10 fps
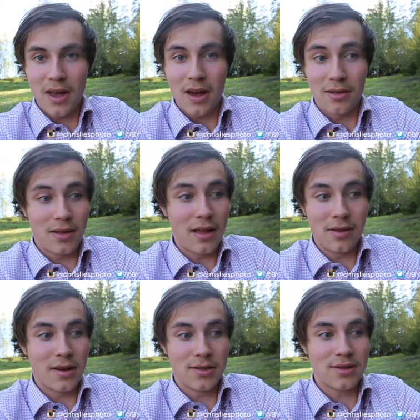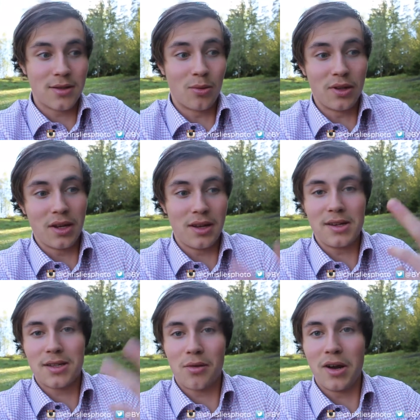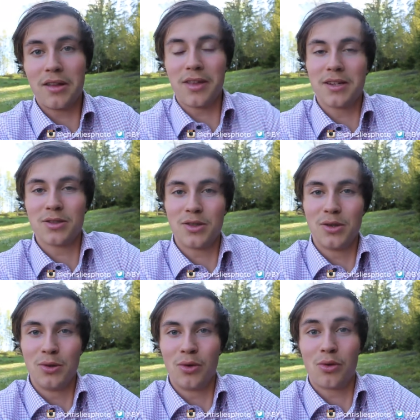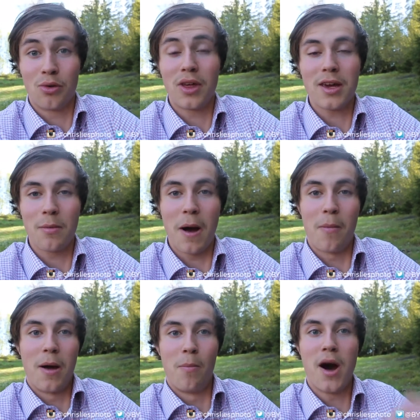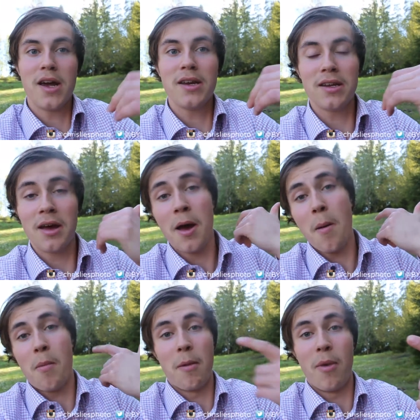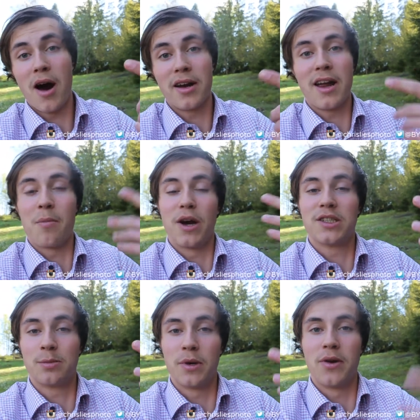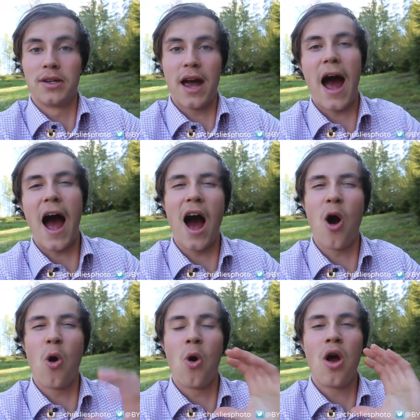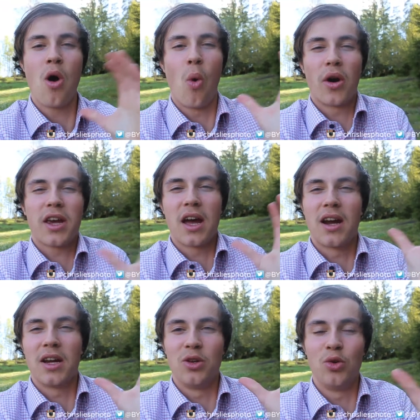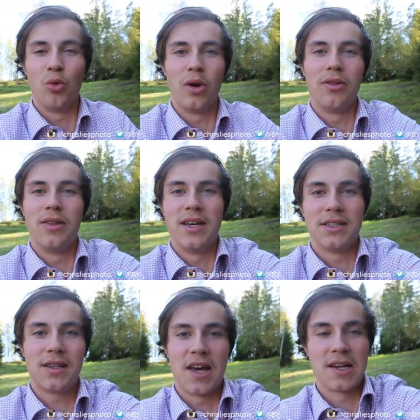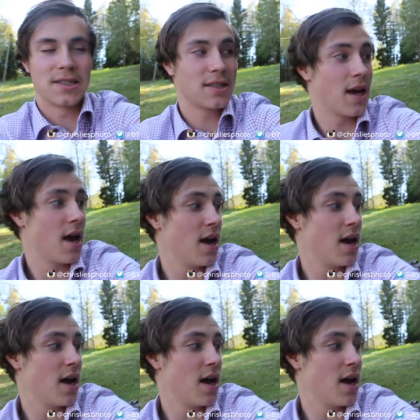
and then there's only these three things to, to think about: my mind, my body, and my spirit. How, what can I do with these things?